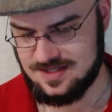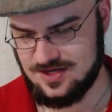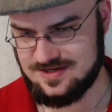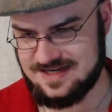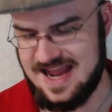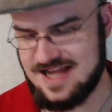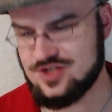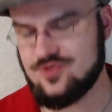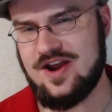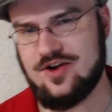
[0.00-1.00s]
takes
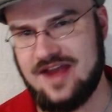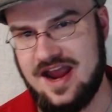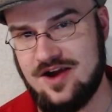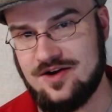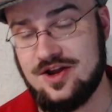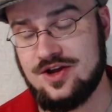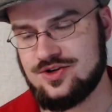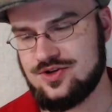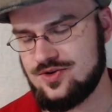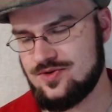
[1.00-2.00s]
greater care
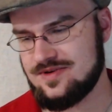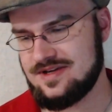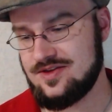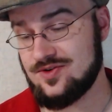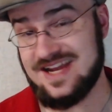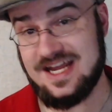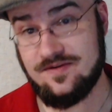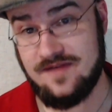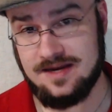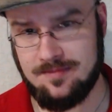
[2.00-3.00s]
to either
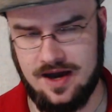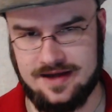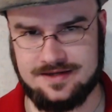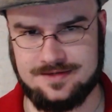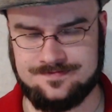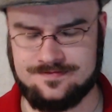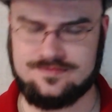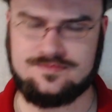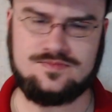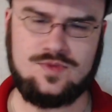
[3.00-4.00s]
innovate upon it
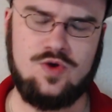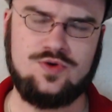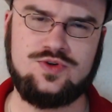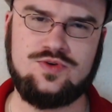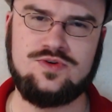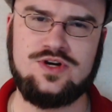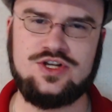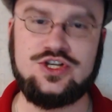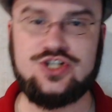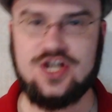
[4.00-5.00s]
or to
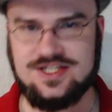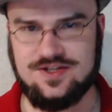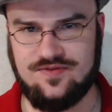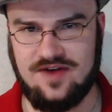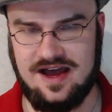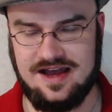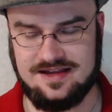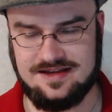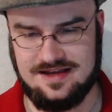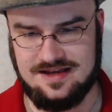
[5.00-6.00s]

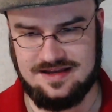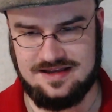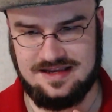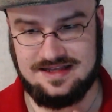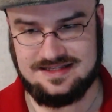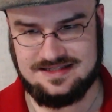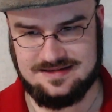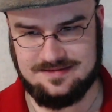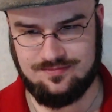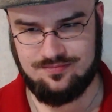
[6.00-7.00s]
justify its
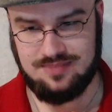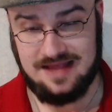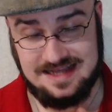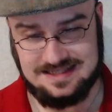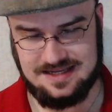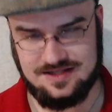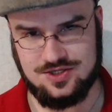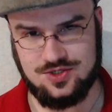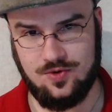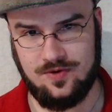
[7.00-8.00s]
place in the
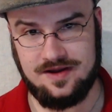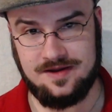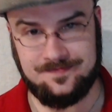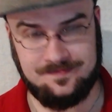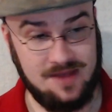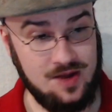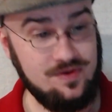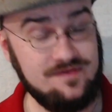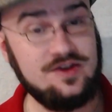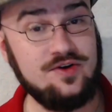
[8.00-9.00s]
story by
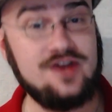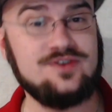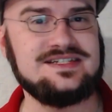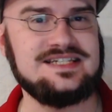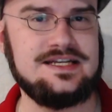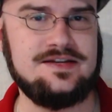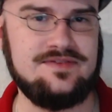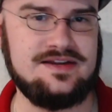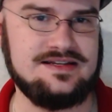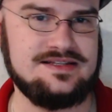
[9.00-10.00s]
weaving greater
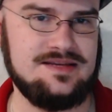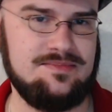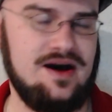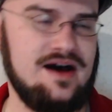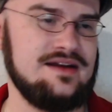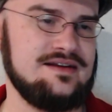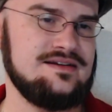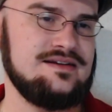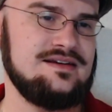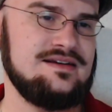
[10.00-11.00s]
significance upon
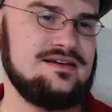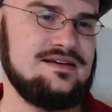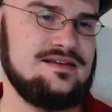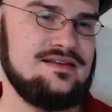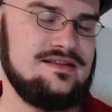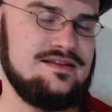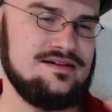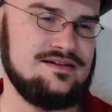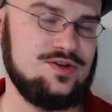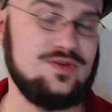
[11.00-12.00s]
the
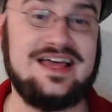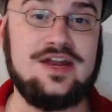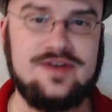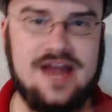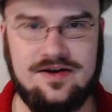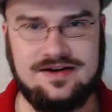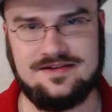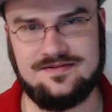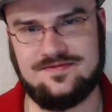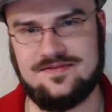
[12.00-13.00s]
later
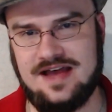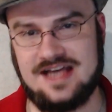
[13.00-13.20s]
narrative, as